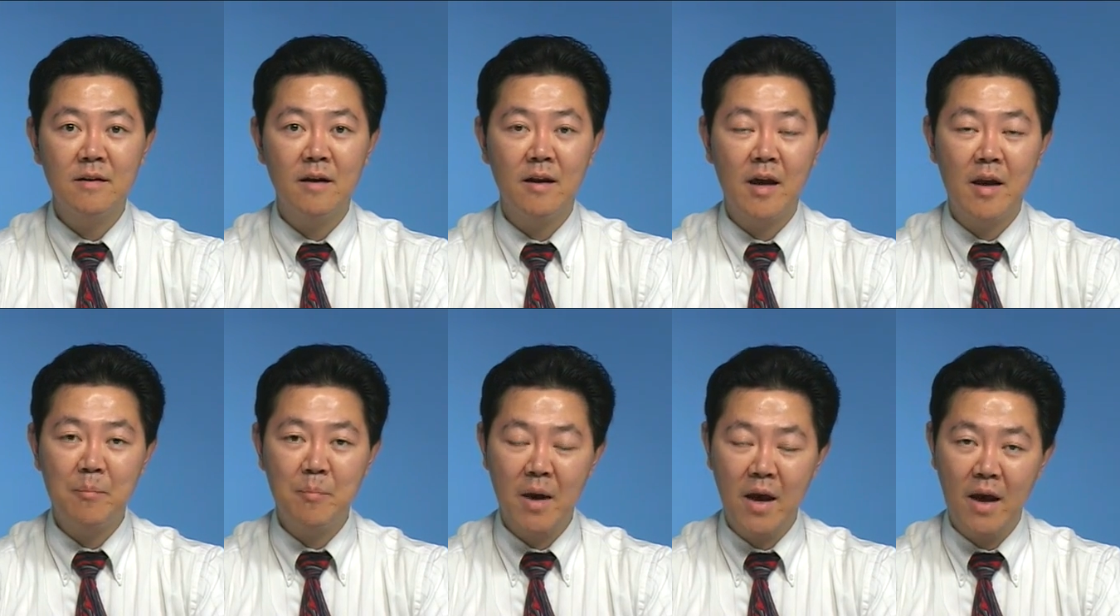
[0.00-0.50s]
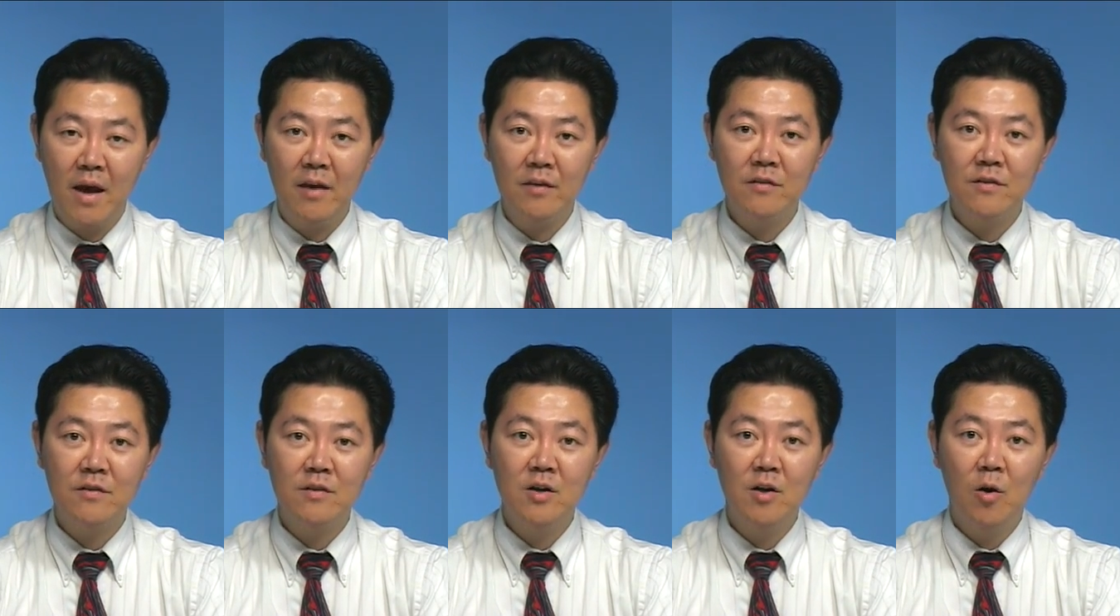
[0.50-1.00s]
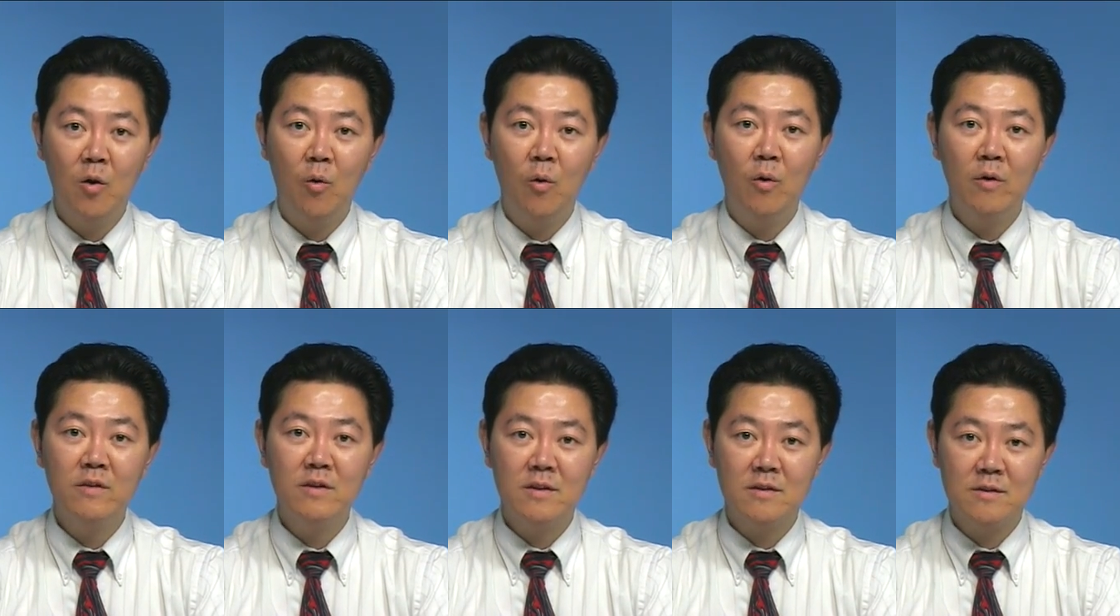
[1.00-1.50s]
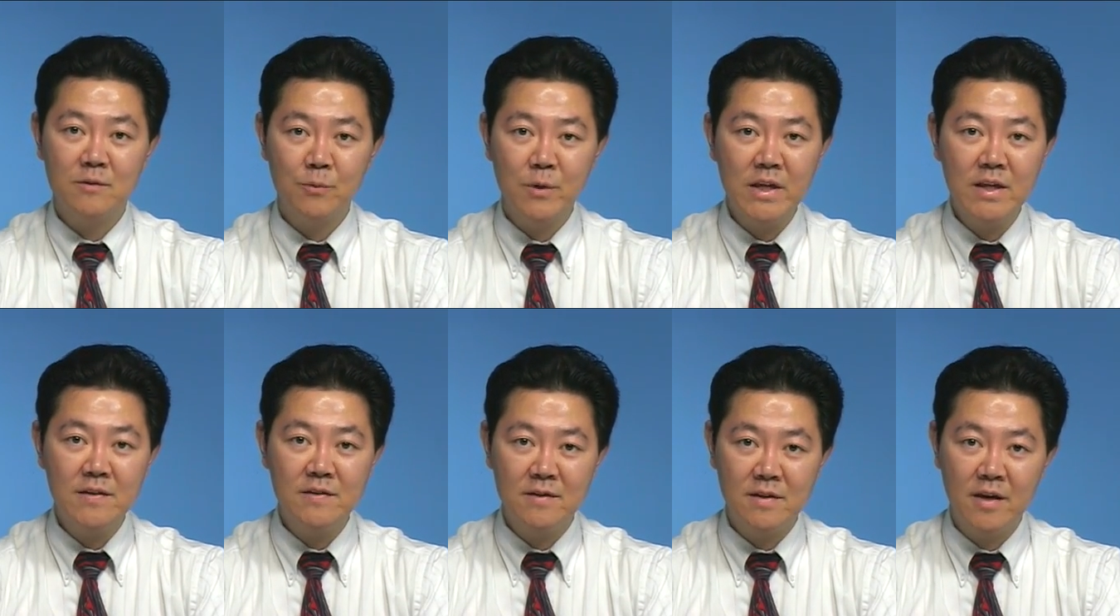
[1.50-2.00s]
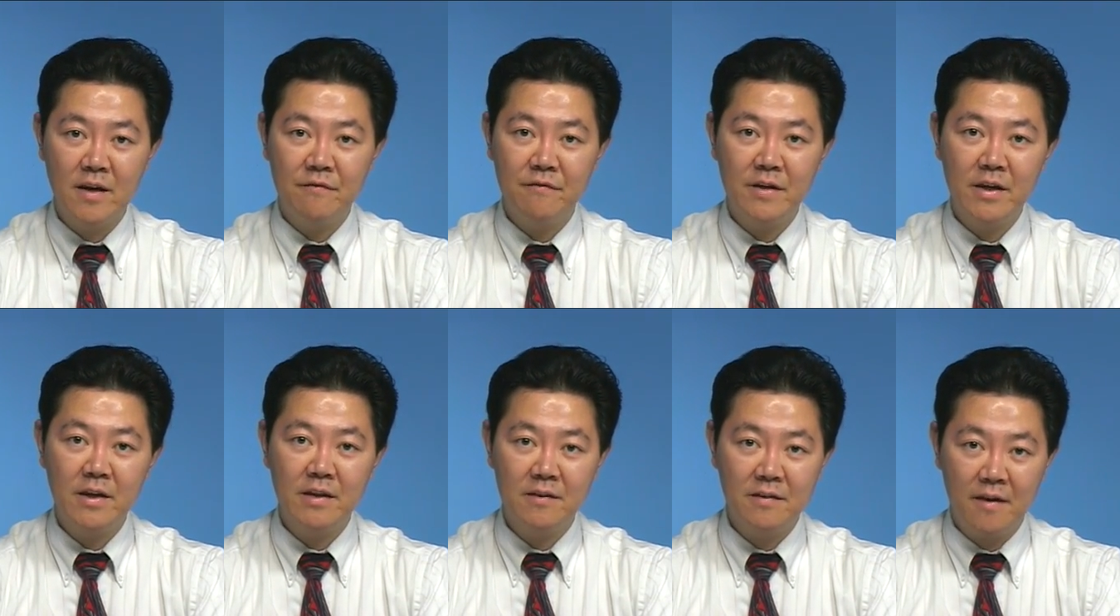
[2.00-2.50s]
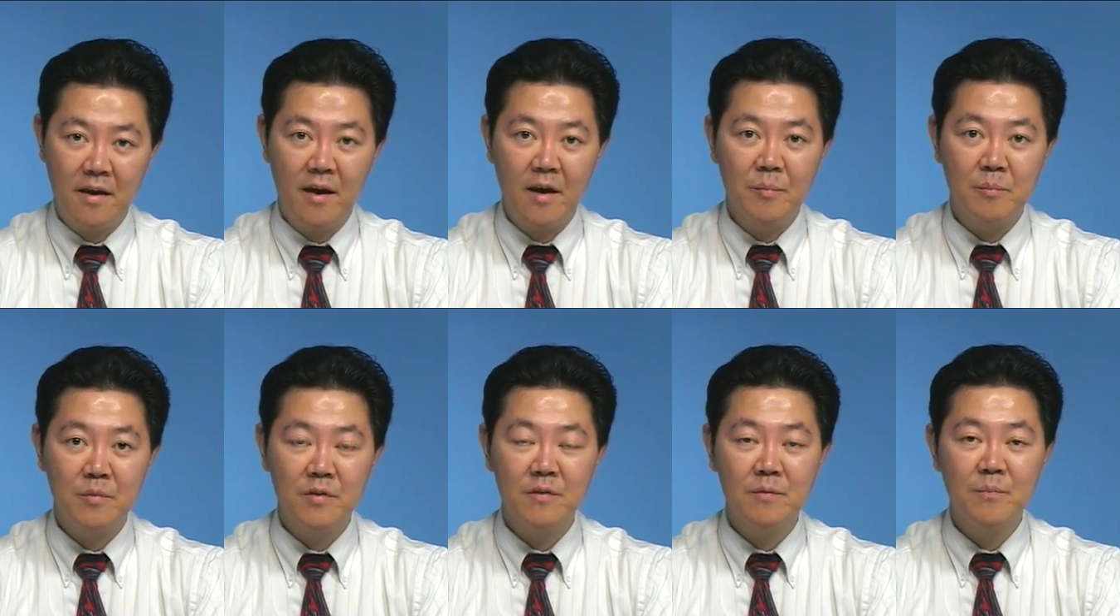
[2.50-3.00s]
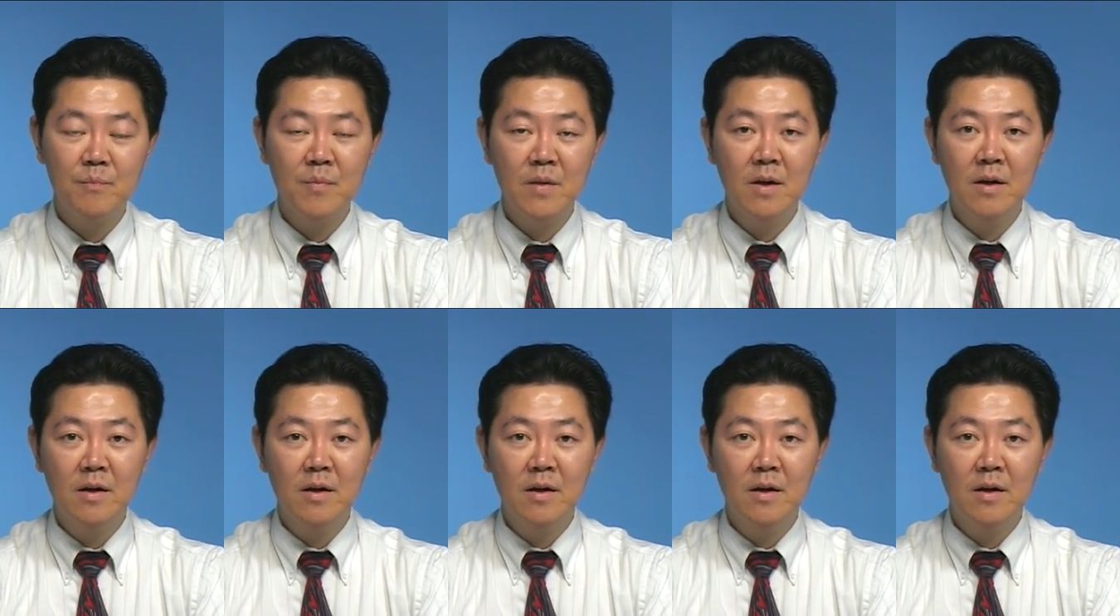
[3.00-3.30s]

and I passed all the 3 CFA exams.